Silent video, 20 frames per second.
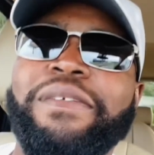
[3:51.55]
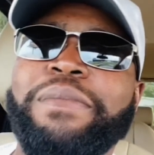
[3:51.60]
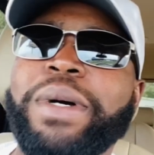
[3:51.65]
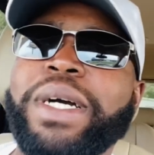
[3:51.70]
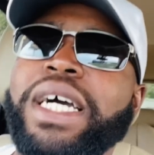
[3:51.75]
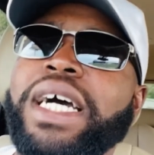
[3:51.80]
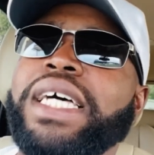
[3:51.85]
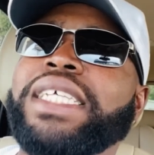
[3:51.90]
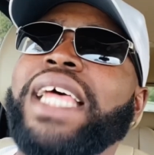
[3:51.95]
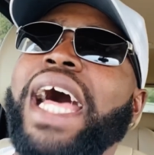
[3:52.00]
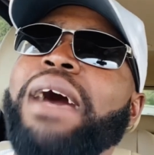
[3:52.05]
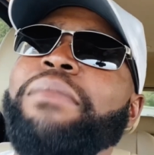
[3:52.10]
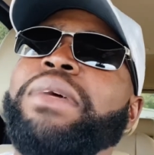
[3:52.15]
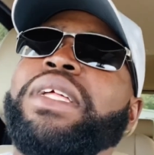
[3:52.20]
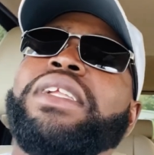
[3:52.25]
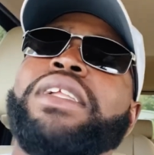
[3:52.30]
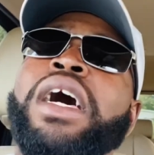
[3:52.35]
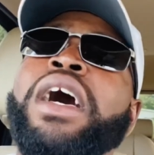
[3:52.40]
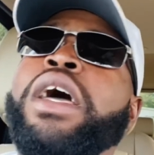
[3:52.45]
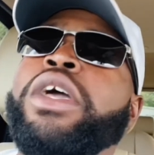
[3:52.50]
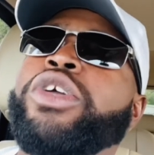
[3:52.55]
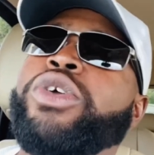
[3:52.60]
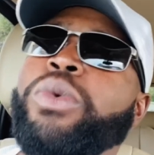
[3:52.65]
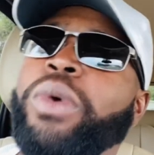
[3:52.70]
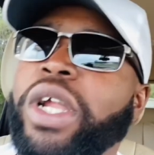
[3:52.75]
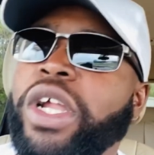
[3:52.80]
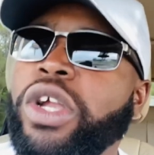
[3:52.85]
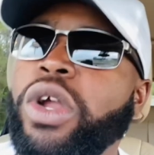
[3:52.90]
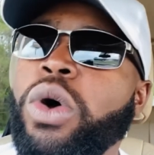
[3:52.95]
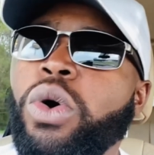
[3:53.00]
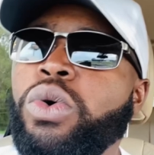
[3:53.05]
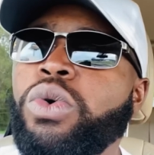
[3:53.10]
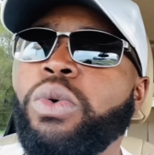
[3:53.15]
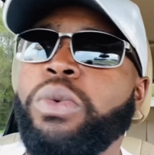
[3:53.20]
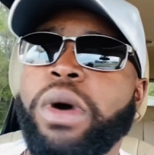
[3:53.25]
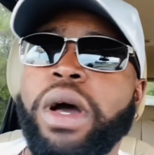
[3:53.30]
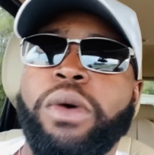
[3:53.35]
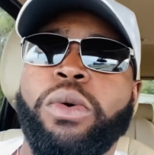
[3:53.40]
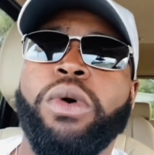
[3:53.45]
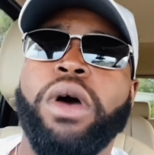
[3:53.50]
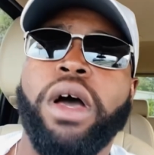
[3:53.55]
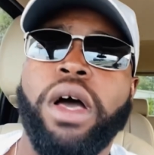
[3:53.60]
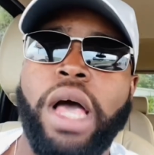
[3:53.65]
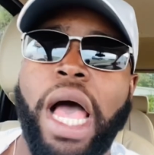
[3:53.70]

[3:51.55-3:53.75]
Because I'm in love. You want to know who?